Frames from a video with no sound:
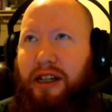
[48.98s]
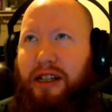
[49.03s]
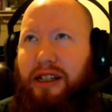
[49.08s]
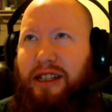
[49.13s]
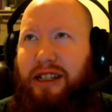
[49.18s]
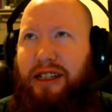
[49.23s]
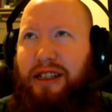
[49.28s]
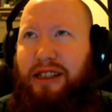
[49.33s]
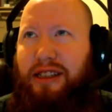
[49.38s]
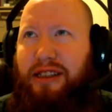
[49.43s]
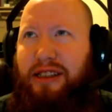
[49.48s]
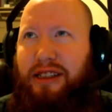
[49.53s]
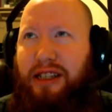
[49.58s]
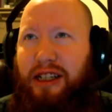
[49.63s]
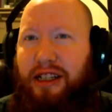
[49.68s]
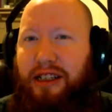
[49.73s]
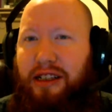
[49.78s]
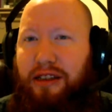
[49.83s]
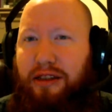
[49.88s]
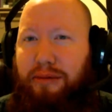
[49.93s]
10
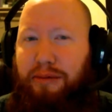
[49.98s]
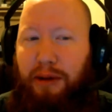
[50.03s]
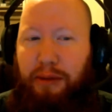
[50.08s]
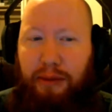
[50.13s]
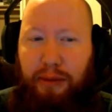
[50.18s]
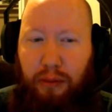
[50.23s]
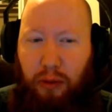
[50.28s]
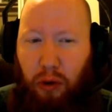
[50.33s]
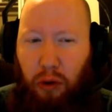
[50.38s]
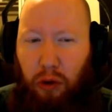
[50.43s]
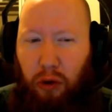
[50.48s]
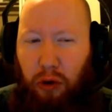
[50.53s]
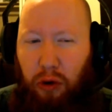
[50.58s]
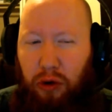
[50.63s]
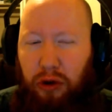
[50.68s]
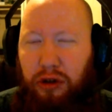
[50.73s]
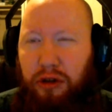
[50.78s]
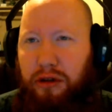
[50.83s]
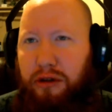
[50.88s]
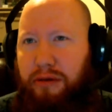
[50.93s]
seconds, maybe
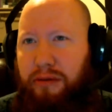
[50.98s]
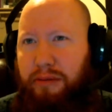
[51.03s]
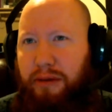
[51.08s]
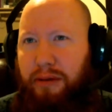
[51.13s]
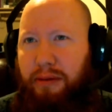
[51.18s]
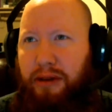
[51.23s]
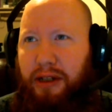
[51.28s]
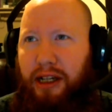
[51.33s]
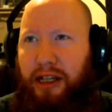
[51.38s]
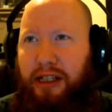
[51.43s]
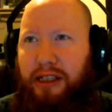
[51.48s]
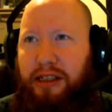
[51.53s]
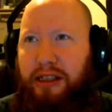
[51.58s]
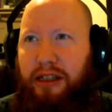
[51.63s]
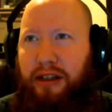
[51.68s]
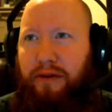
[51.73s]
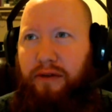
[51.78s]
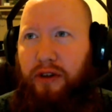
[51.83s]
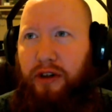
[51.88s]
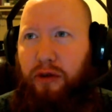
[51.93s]
more, maybe less,
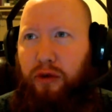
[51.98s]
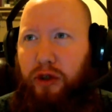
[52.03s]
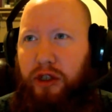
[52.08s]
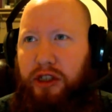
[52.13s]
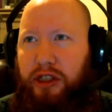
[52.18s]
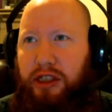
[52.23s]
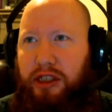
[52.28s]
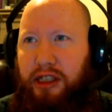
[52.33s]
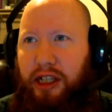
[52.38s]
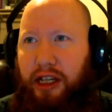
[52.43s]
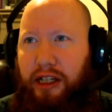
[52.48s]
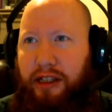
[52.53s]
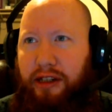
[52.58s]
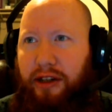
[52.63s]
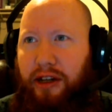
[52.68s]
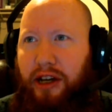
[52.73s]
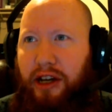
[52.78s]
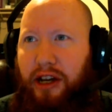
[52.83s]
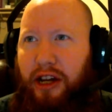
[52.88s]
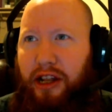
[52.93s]
of where it's just like
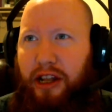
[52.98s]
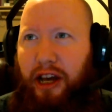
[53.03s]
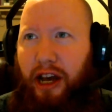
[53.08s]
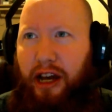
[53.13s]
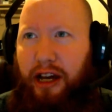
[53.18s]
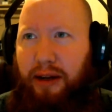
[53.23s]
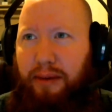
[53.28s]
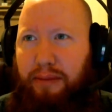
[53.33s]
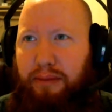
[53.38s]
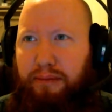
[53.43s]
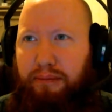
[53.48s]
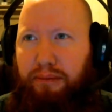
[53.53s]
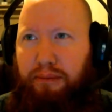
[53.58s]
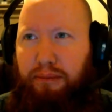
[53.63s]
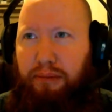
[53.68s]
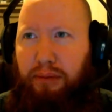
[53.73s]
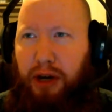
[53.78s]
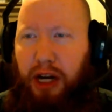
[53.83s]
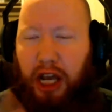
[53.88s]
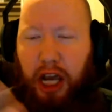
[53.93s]
that
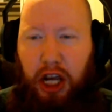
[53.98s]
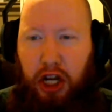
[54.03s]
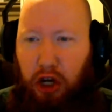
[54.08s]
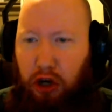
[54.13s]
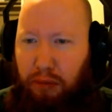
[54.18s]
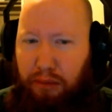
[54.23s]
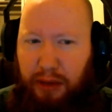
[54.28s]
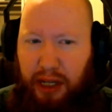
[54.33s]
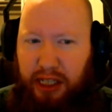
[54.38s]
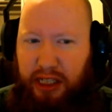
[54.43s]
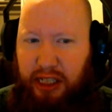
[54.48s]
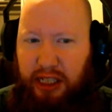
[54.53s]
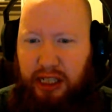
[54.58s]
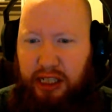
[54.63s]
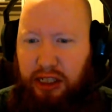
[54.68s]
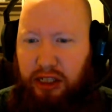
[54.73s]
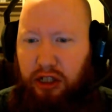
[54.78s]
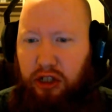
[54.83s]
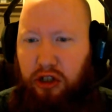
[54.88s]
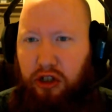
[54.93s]
Play-Doh
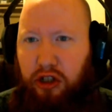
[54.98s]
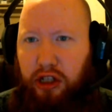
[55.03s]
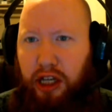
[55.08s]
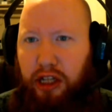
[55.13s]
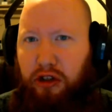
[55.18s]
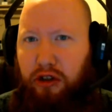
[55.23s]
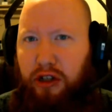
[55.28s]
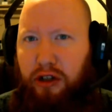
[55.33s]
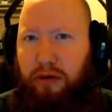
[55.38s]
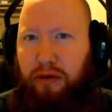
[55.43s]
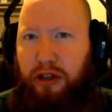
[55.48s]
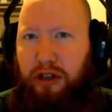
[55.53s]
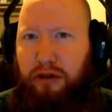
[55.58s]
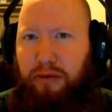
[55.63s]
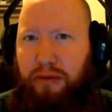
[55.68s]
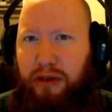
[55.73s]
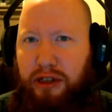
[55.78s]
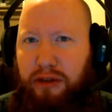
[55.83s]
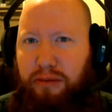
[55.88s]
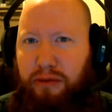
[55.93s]
messiness look, and you couldn't do
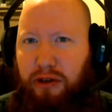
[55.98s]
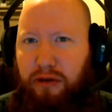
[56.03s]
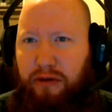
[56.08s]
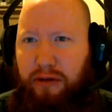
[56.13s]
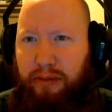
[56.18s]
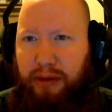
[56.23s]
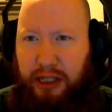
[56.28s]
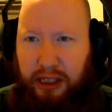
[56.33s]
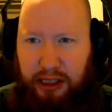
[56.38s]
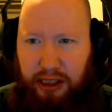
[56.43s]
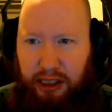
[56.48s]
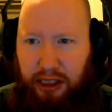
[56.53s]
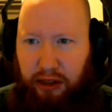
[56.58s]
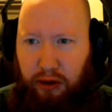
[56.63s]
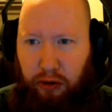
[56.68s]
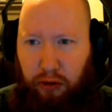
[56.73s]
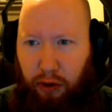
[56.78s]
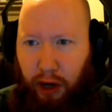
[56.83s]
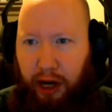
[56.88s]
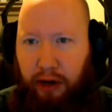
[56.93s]
much moving because the
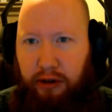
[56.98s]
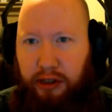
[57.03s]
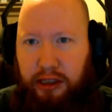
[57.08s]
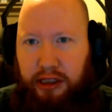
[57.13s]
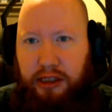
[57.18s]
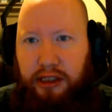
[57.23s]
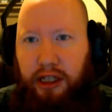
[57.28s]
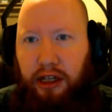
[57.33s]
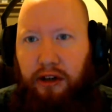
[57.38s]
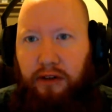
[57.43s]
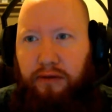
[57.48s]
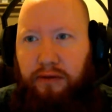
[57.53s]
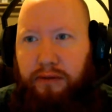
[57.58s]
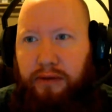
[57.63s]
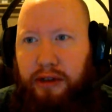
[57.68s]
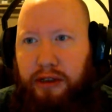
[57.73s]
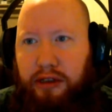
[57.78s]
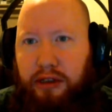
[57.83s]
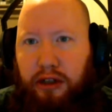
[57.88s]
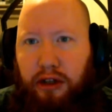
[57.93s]
ground itself
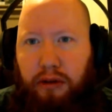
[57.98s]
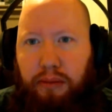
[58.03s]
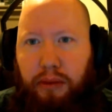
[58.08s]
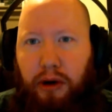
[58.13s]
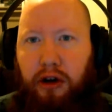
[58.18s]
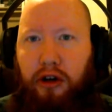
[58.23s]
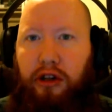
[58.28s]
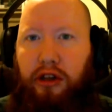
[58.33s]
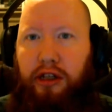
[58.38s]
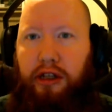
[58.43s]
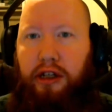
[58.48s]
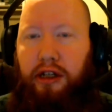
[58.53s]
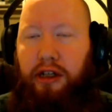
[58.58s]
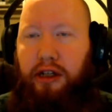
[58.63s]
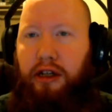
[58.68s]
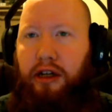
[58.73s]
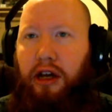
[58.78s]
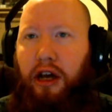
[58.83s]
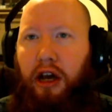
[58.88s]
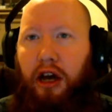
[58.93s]
is, part of
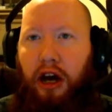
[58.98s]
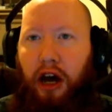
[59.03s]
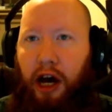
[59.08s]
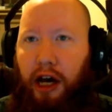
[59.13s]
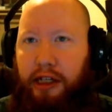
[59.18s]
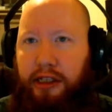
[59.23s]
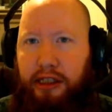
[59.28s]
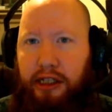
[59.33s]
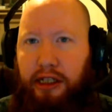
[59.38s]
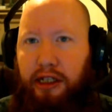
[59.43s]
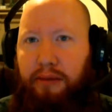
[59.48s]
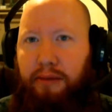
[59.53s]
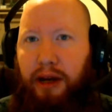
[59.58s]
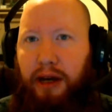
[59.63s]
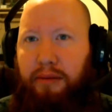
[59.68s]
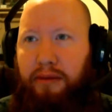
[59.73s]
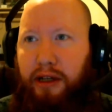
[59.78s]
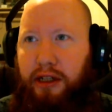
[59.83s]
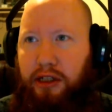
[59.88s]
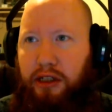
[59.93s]
the Hacienda
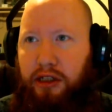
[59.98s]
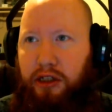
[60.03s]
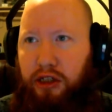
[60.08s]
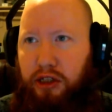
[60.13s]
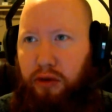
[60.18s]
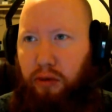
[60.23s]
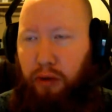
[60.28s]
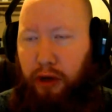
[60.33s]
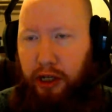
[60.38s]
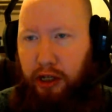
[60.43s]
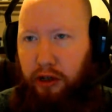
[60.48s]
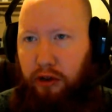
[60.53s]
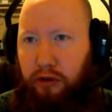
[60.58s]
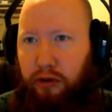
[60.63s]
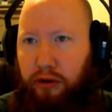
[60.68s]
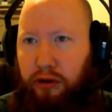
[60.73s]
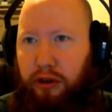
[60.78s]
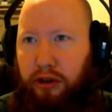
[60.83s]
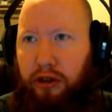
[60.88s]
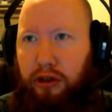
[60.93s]
map, not just a regular
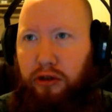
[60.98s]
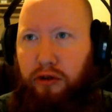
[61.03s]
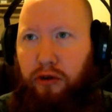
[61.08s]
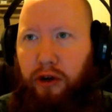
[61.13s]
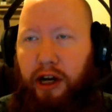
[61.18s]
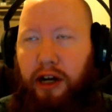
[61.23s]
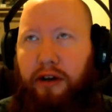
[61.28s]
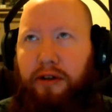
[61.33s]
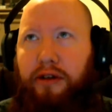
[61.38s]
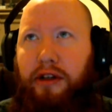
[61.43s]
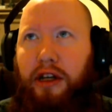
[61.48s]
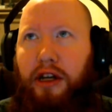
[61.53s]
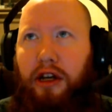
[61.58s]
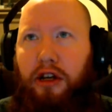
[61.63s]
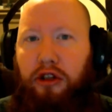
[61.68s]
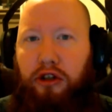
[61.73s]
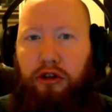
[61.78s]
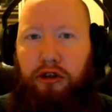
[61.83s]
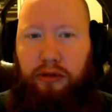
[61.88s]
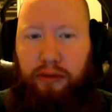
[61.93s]
ground.
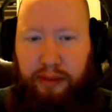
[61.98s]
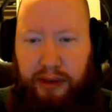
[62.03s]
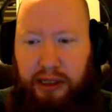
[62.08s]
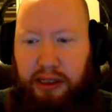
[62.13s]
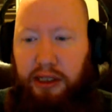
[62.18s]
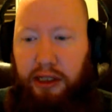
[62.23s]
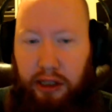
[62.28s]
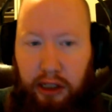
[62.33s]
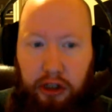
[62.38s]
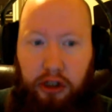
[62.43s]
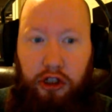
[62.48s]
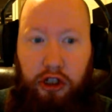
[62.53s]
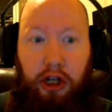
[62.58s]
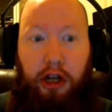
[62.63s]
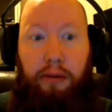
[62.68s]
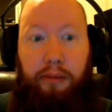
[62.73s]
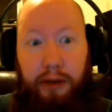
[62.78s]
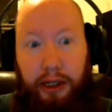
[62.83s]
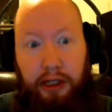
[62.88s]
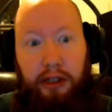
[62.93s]
So you'd just be sitting there
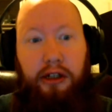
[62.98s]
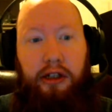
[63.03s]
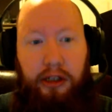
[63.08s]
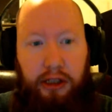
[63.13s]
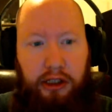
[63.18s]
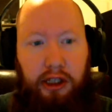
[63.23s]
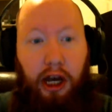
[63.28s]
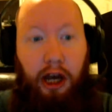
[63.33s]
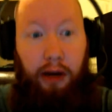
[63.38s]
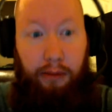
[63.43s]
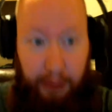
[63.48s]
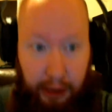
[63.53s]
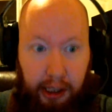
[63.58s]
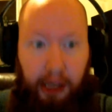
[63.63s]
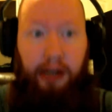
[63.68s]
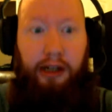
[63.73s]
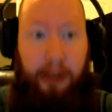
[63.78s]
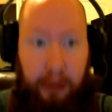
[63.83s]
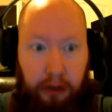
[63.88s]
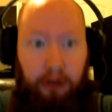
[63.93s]
jumping and just hopping,
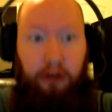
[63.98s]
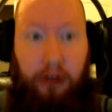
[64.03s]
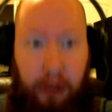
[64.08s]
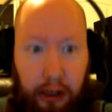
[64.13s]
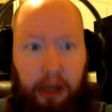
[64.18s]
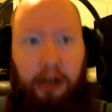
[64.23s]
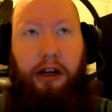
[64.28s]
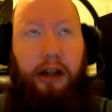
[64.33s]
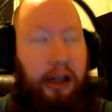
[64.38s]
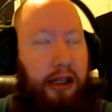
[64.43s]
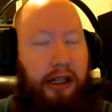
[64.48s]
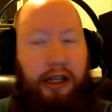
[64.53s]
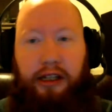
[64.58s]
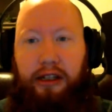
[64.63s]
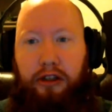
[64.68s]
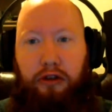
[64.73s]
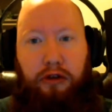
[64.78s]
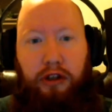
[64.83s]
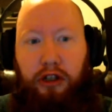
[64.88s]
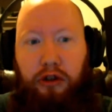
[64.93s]
like, it's
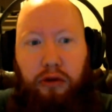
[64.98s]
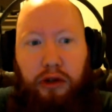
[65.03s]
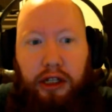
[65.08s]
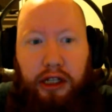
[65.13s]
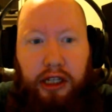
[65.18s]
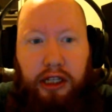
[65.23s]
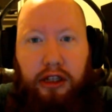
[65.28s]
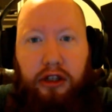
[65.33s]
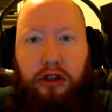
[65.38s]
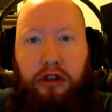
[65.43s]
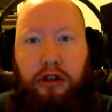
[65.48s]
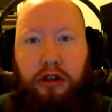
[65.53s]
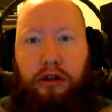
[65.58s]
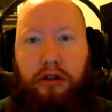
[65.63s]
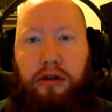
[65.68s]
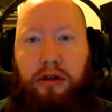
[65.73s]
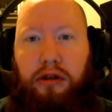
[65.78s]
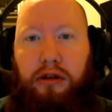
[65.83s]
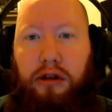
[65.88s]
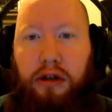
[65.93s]
like you can do
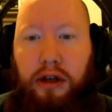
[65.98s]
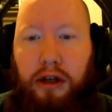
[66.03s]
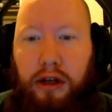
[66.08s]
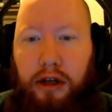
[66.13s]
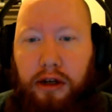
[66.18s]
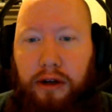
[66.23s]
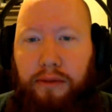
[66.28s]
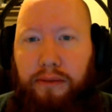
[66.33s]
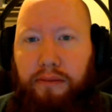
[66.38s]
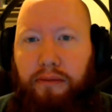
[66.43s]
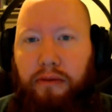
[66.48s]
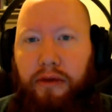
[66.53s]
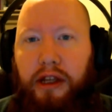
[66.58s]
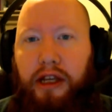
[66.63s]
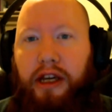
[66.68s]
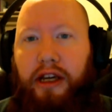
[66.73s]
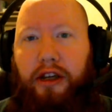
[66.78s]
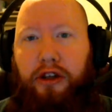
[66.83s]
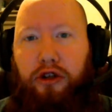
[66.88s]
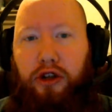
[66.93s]
anything.
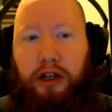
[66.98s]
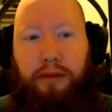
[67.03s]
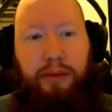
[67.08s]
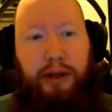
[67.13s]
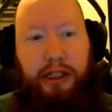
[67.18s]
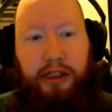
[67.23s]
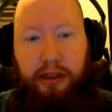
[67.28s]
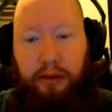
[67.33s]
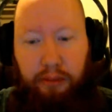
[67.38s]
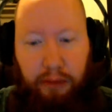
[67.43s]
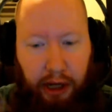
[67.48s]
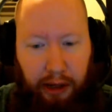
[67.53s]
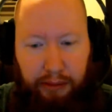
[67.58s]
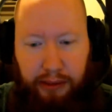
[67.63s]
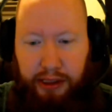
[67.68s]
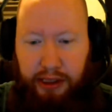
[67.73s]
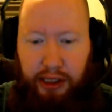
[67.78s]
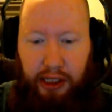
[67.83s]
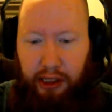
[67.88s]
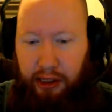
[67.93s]
You try to pick something up,
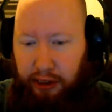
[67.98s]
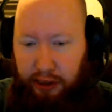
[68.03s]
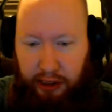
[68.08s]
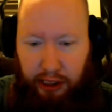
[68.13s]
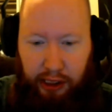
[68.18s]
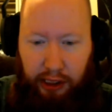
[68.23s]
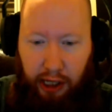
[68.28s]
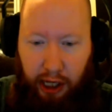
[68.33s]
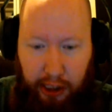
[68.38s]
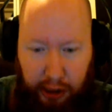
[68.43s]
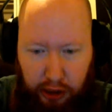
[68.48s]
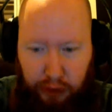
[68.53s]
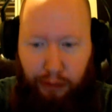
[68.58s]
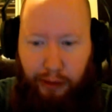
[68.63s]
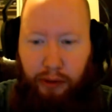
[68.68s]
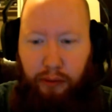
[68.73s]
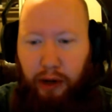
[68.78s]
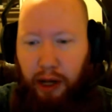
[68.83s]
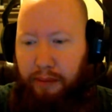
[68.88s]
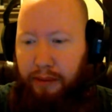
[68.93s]
it's like I just want
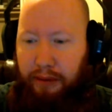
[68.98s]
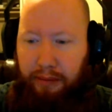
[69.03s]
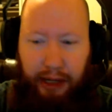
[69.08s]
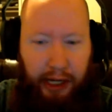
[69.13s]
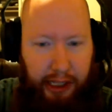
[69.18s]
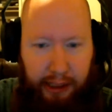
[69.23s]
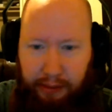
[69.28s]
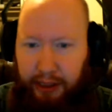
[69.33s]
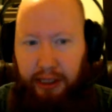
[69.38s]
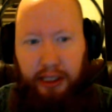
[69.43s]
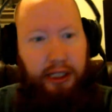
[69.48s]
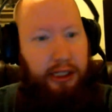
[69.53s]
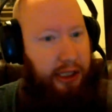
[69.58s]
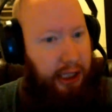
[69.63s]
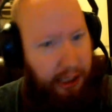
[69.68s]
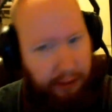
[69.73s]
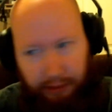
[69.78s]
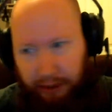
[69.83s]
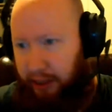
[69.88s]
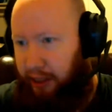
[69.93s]
the weapon, but I keep getting this, I
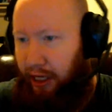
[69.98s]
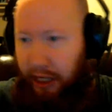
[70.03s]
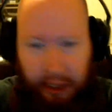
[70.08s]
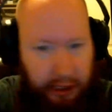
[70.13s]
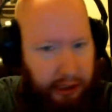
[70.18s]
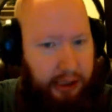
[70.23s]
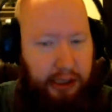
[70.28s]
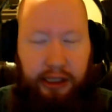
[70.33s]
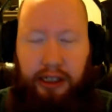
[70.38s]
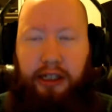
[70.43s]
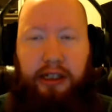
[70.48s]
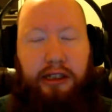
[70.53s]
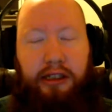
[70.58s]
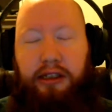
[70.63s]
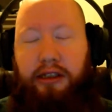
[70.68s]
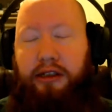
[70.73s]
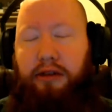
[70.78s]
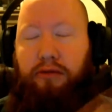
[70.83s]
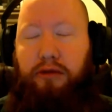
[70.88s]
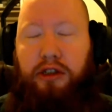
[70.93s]
keep getting that. It's like
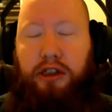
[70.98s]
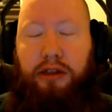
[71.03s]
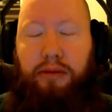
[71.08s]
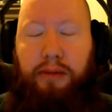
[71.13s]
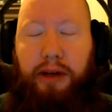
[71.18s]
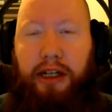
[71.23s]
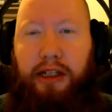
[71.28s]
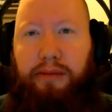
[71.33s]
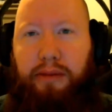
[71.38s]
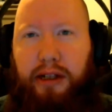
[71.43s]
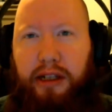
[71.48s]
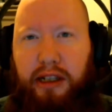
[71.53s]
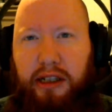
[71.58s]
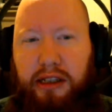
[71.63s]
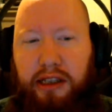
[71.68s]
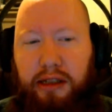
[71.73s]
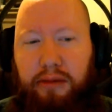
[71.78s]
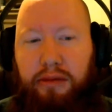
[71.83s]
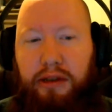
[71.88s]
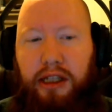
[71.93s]
it was just a mess. But
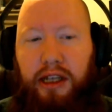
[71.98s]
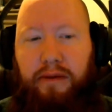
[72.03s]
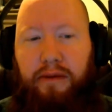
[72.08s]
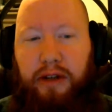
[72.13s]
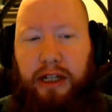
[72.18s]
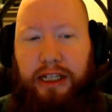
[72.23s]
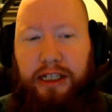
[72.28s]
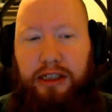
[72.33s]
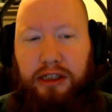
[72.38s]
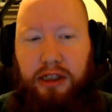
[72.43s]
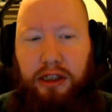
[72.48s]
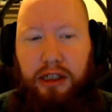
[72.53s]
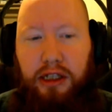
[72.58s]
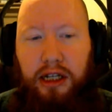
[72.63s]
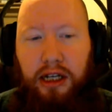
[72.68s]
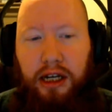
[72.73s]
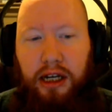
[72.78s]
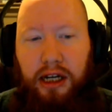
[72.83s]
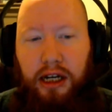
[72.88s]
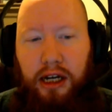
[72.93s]
it seems they've at least
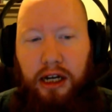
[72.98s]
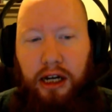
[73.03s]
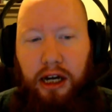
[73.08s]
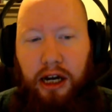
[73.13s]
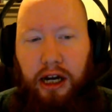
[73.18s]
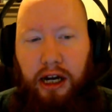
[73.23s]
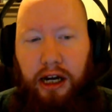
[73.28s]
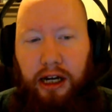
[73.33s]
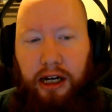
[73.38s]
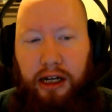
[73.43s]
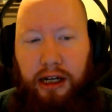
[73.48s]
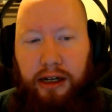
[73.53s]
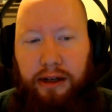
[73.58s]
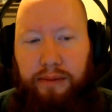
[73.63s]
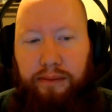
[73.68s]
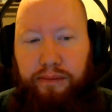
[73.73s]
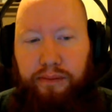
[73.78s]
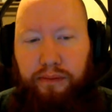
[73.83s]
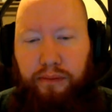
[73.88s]
uh,